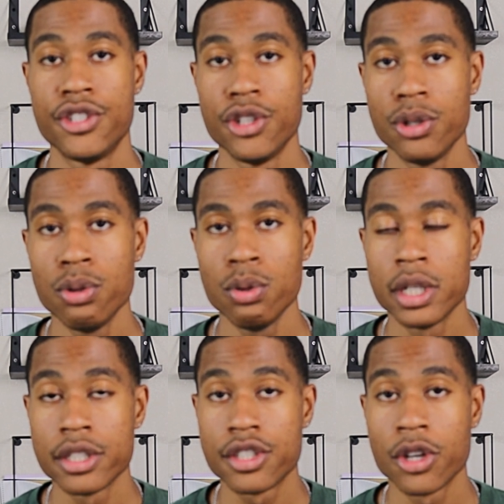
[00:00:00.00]

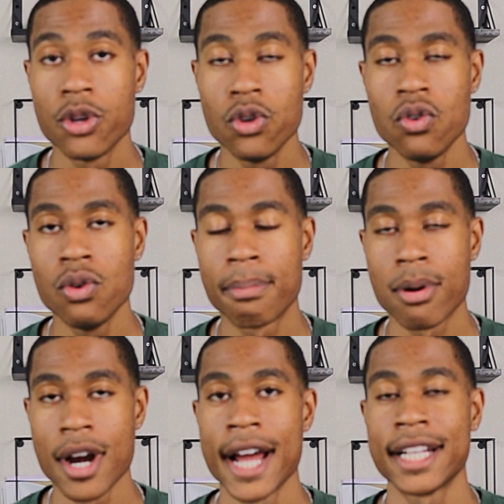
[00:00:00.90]
do two
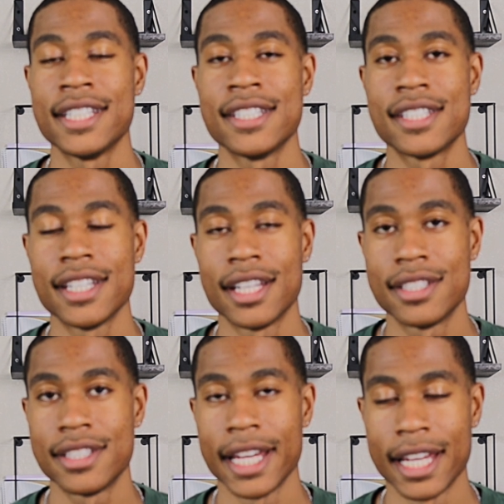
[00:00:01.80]
practice
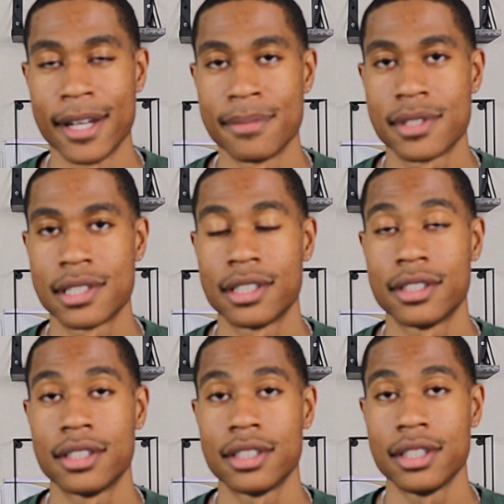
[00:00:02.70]
exams.
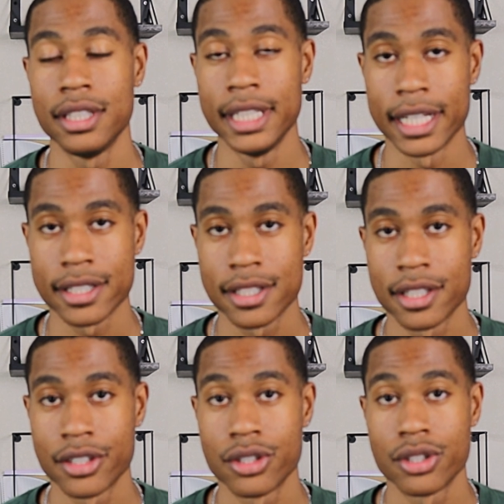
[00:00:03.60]
Yes,
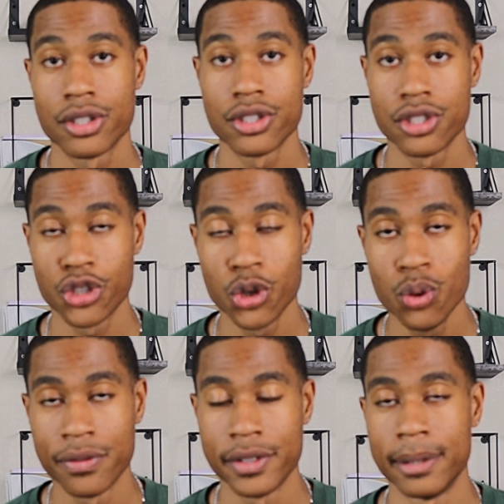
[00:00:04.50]

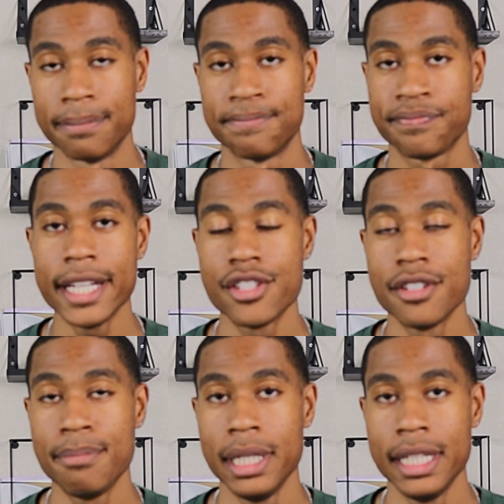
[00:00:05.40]
two of them. They
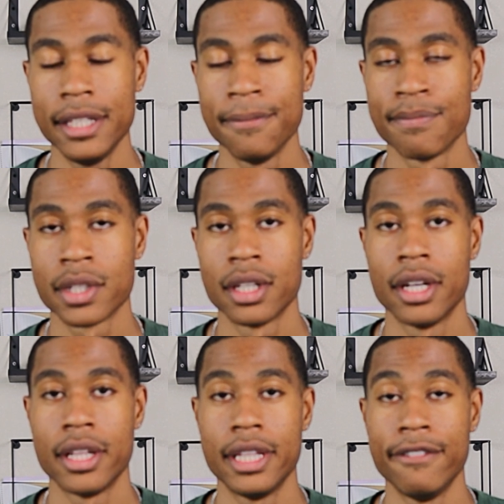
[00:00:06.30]
should be
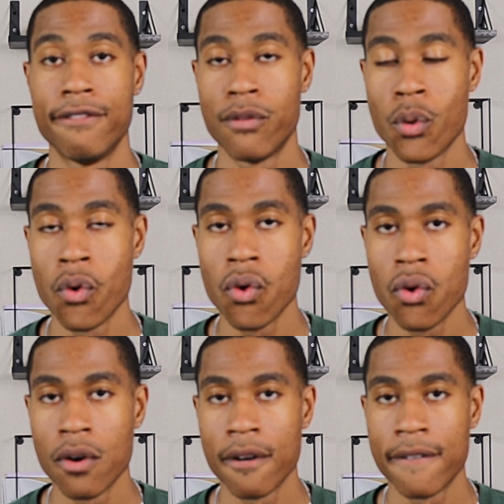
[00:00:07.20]
the
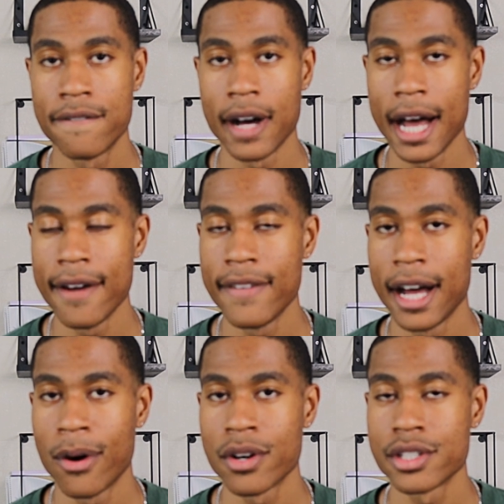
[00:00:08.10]
full five
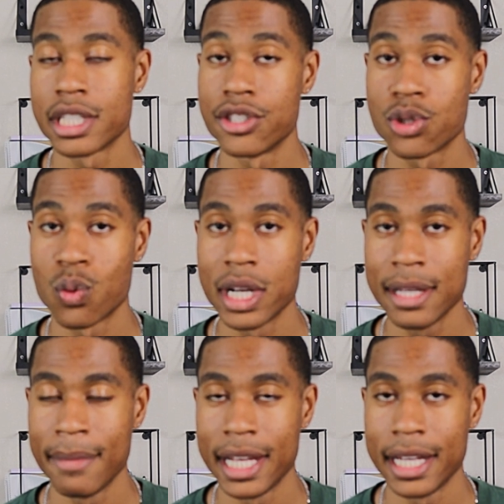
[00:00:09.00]
hours and
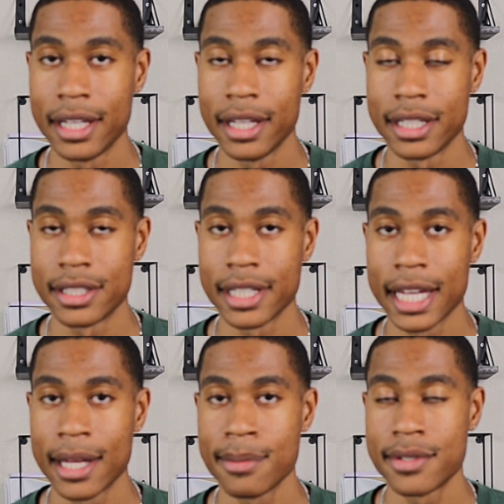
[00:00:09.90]
20 minute
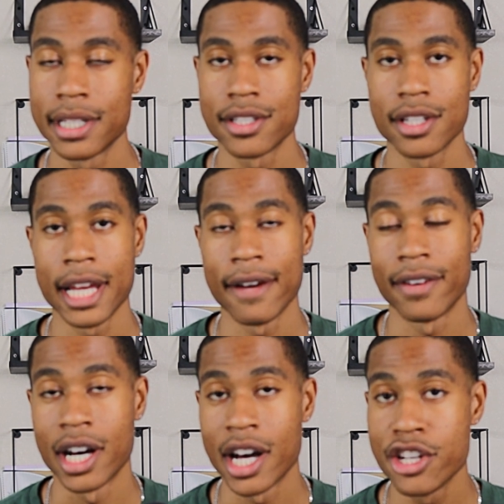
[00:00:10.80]
exams. They should have
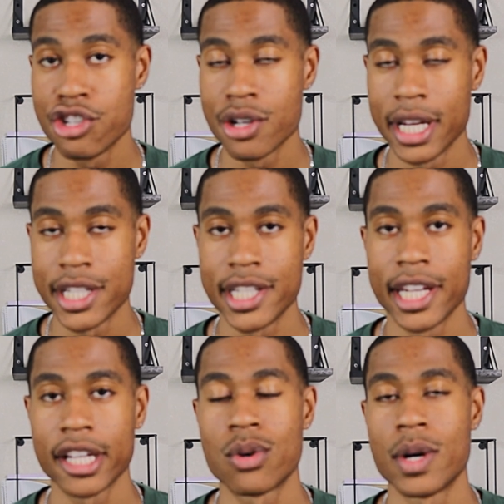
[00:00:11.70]

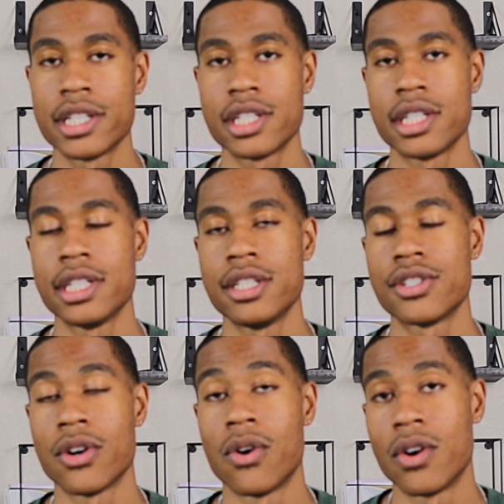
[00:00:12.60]
110
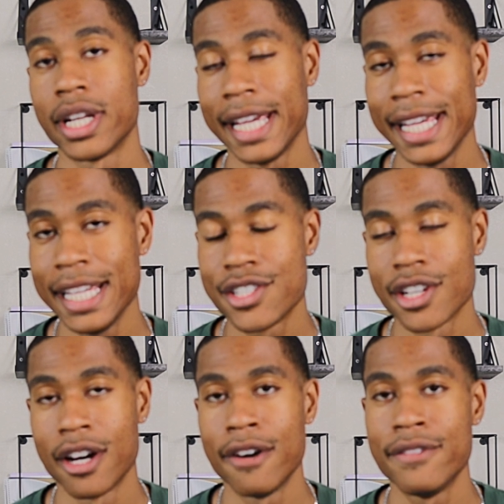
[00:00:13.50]
questions on each
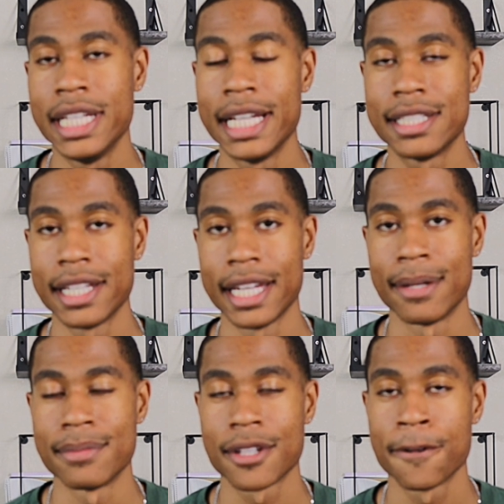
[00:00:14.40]
of the
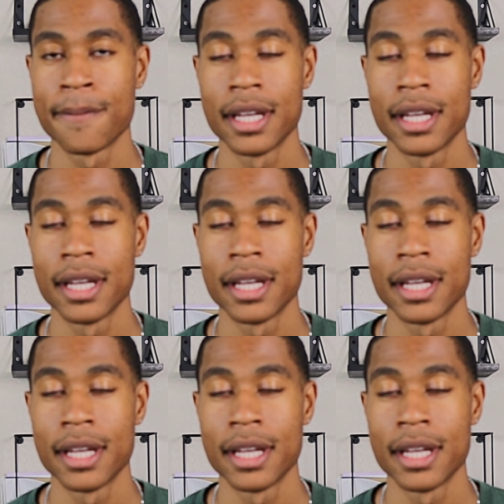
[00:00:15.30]
exams.